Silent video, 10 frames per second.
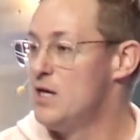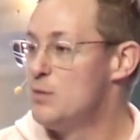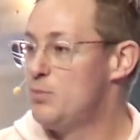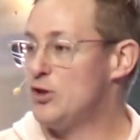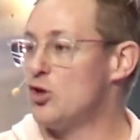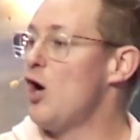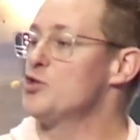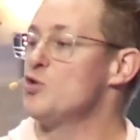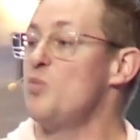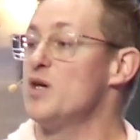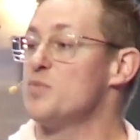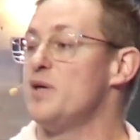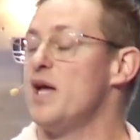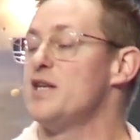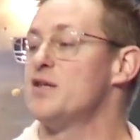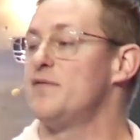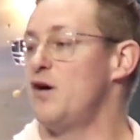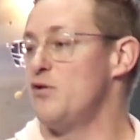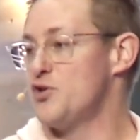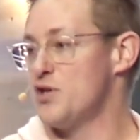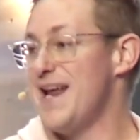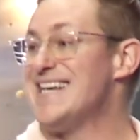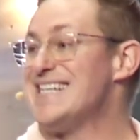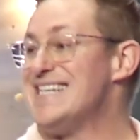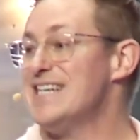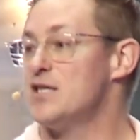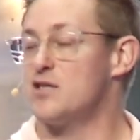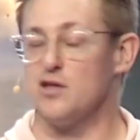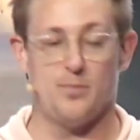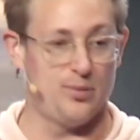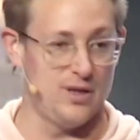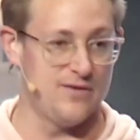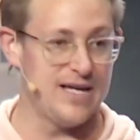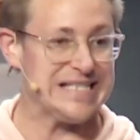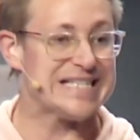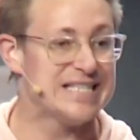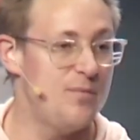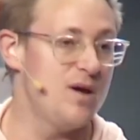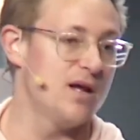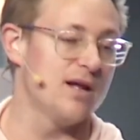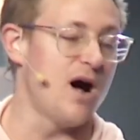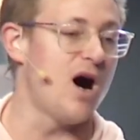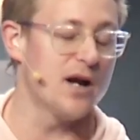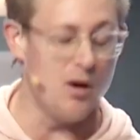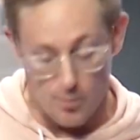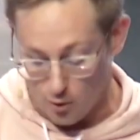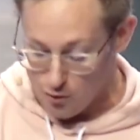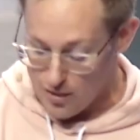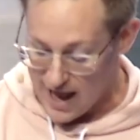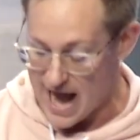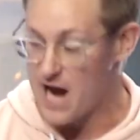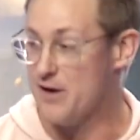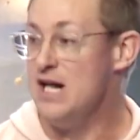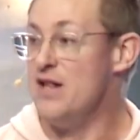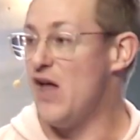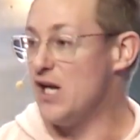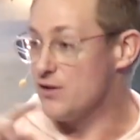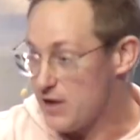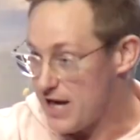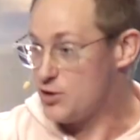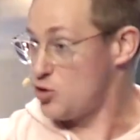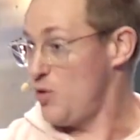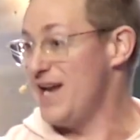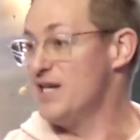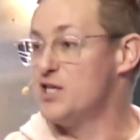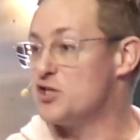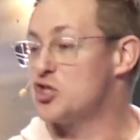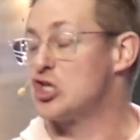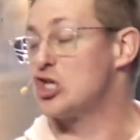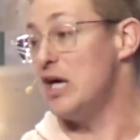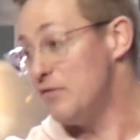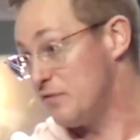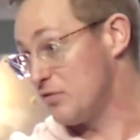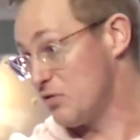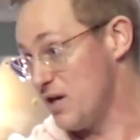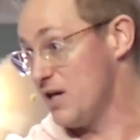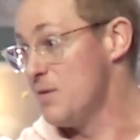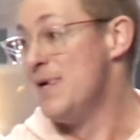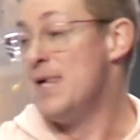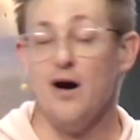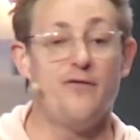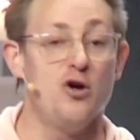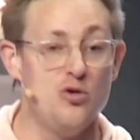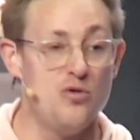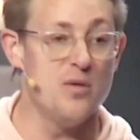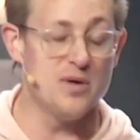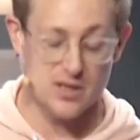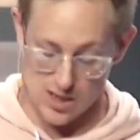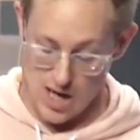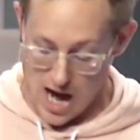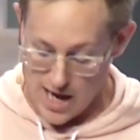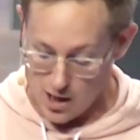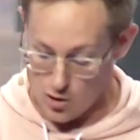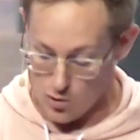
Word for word: But there also must be a devotion, a discipline that Simeon and Anna both had that led to a discovery of who the Messiah